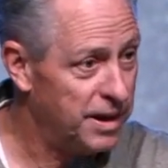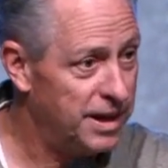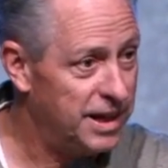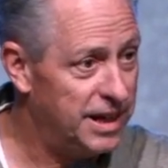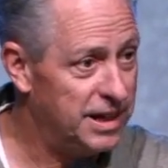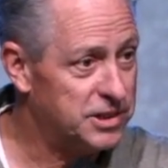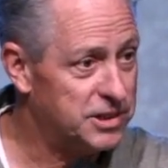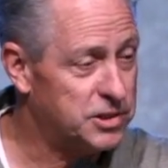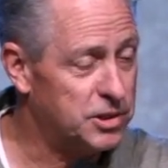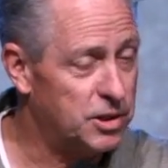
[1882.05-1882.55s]

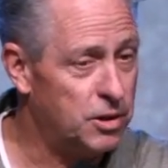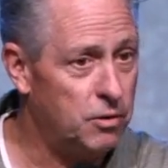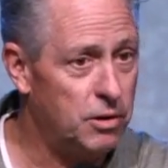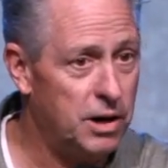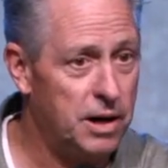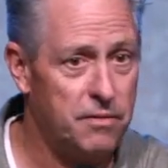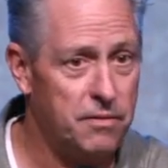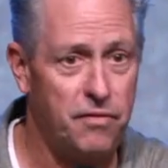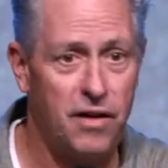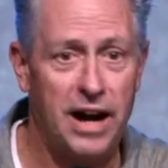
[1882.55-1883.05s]
And so
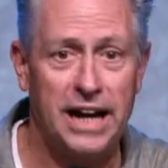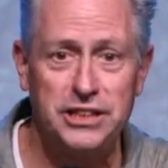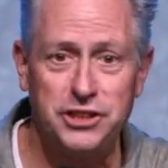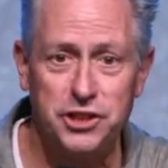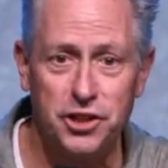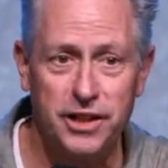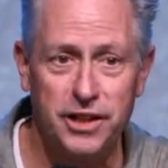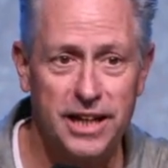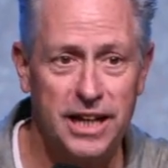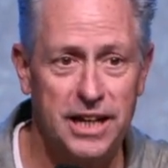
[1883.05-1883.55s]
uh, find
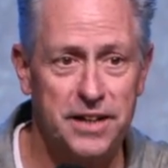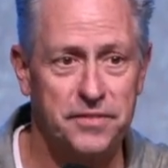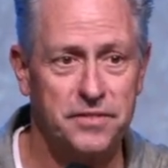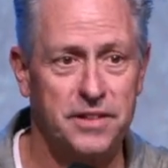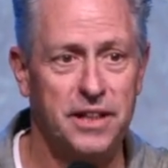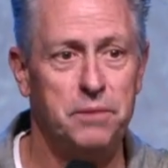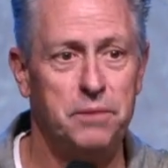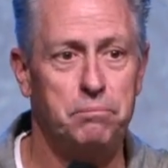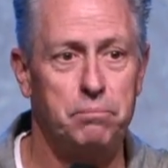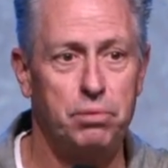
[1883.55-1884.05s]
your gift,
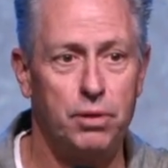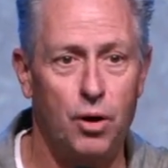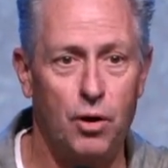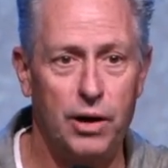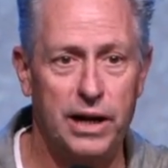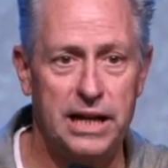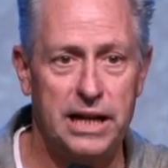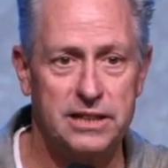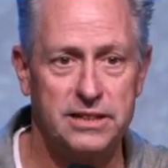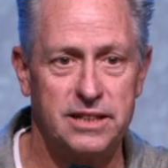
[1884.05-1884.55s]

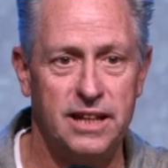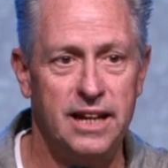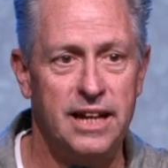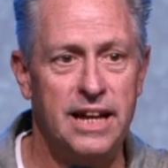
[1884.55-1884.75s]
employ it,